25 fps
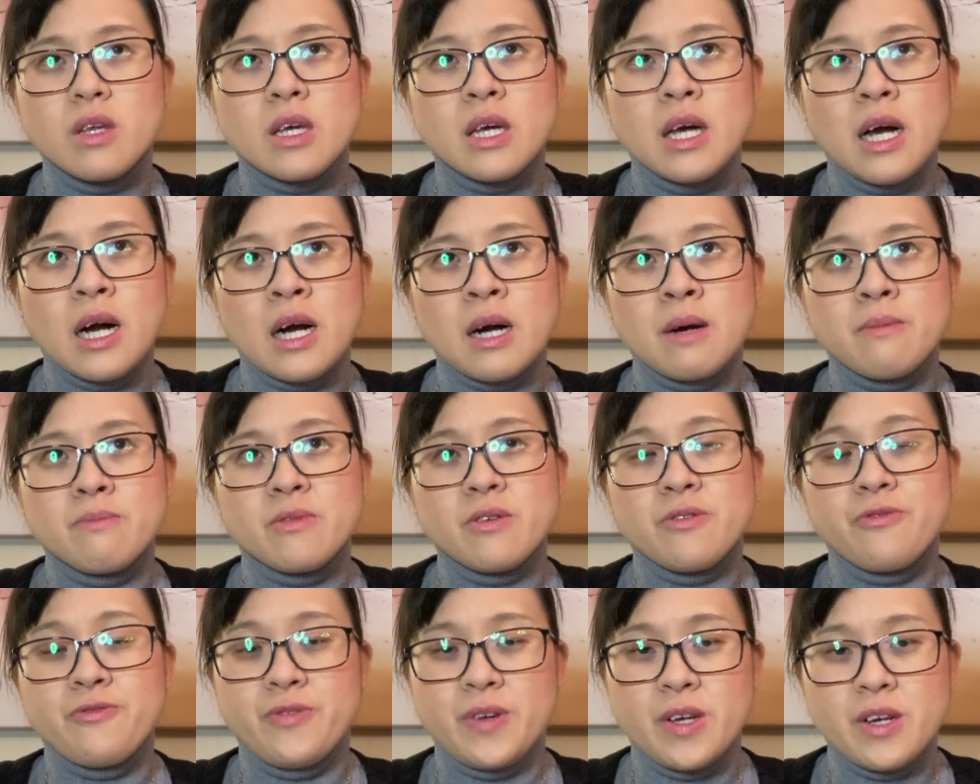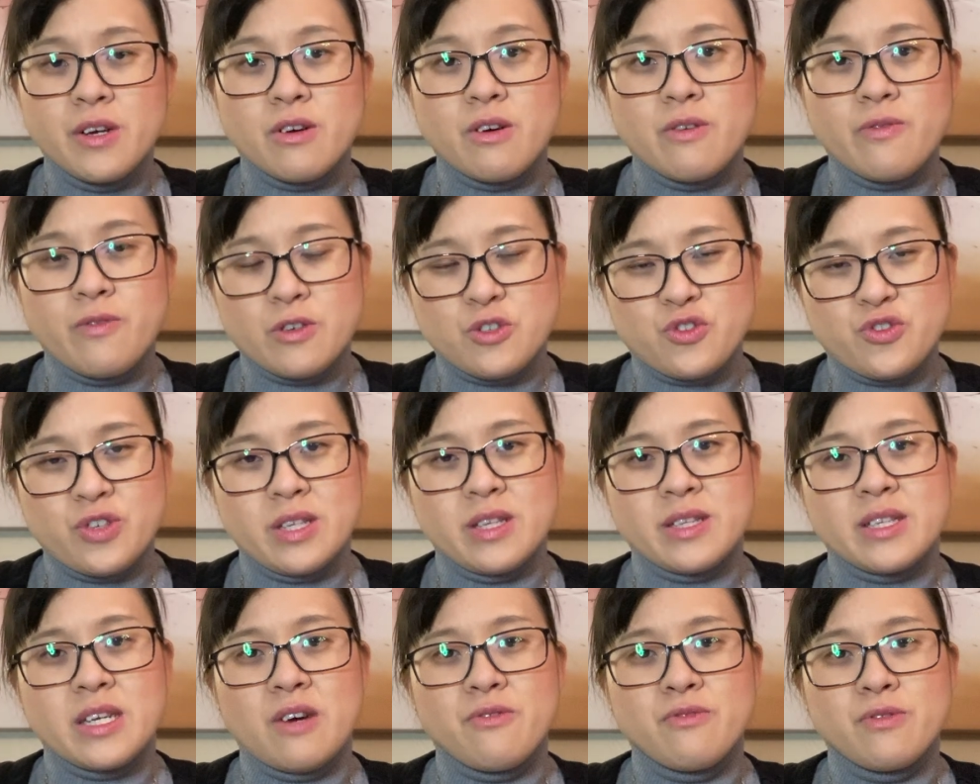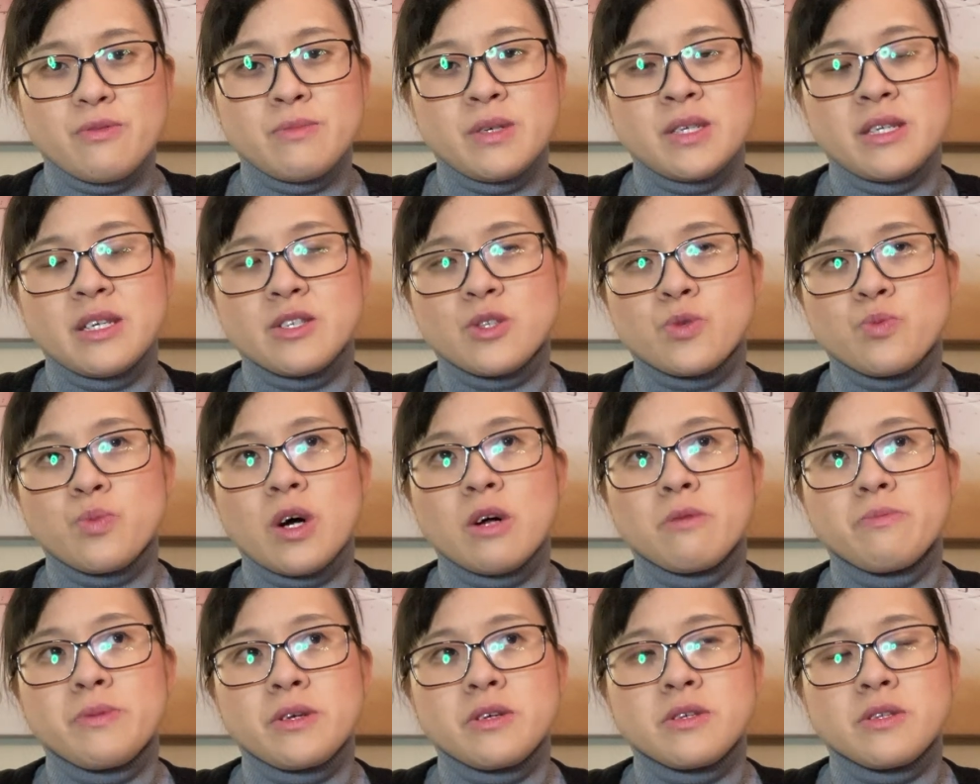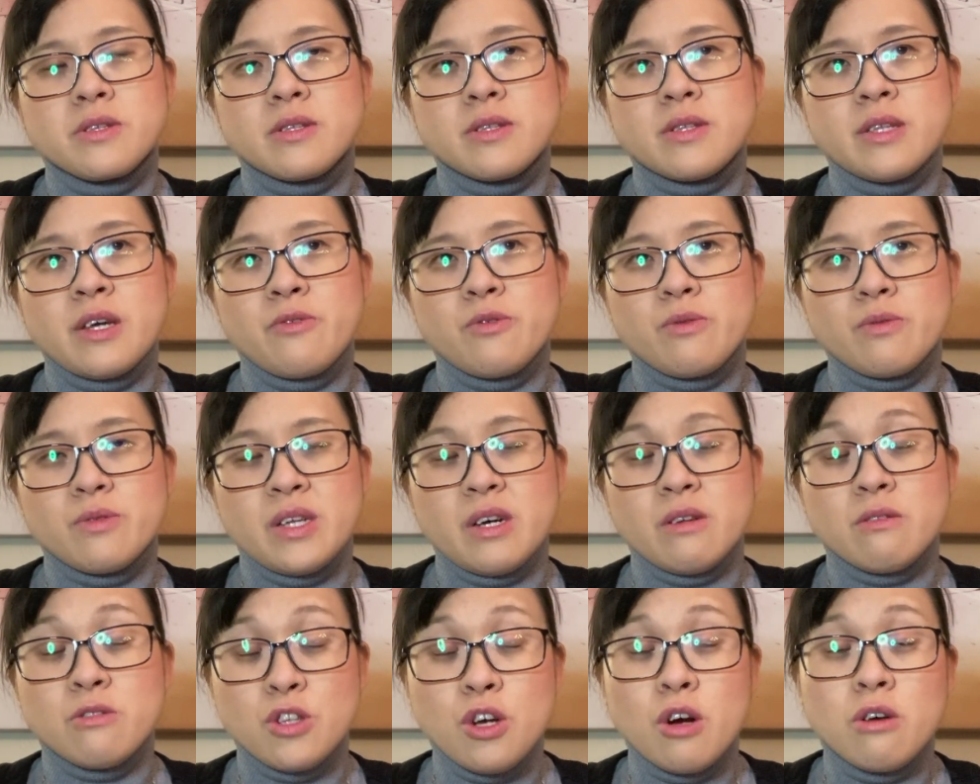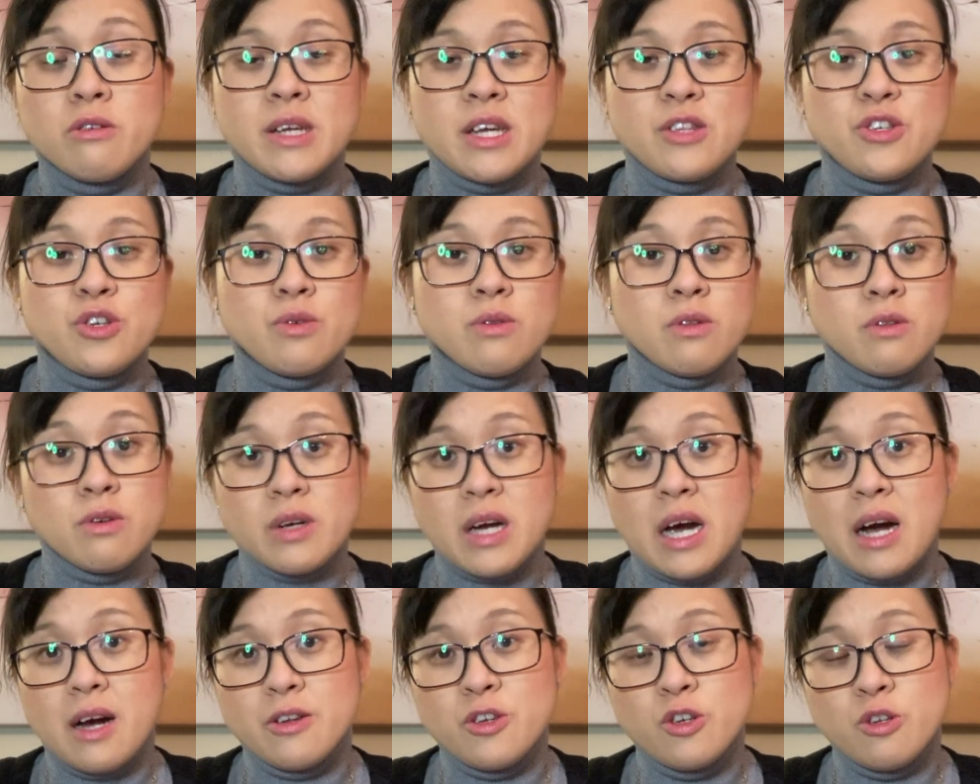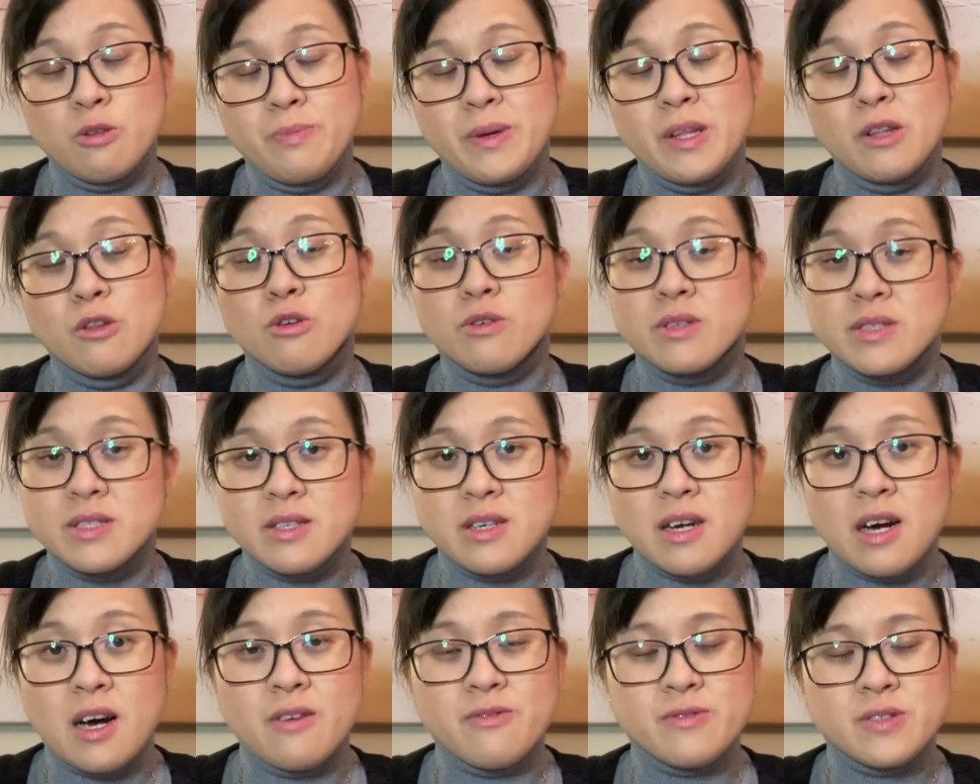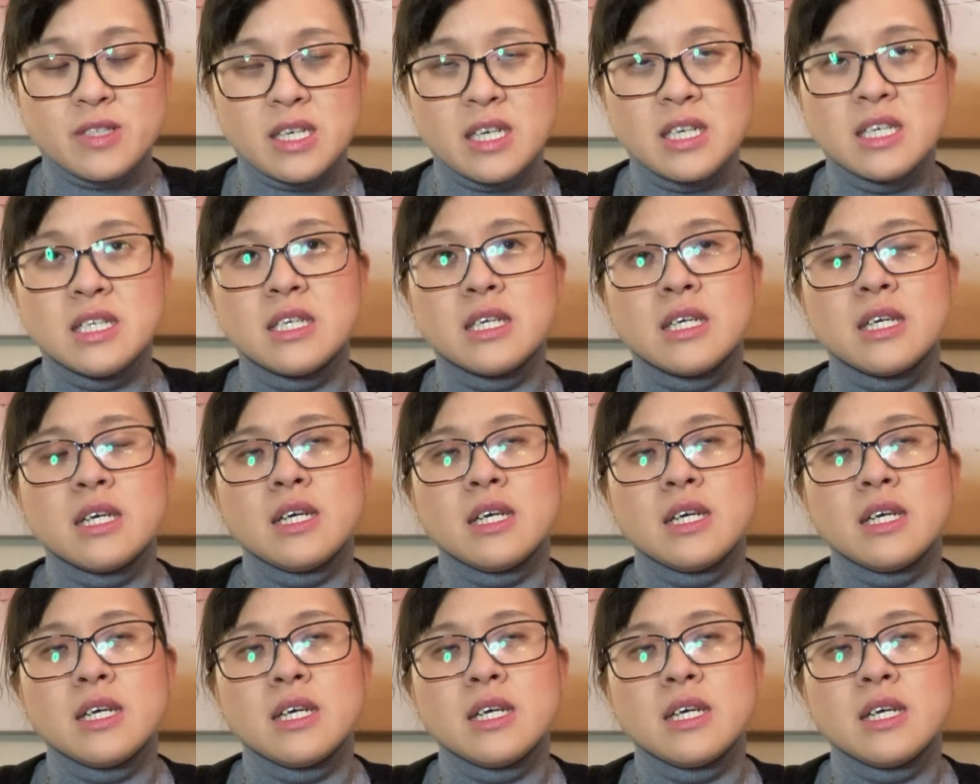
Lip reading: the fear of Australian government as well, because they'll know that you'll be looked after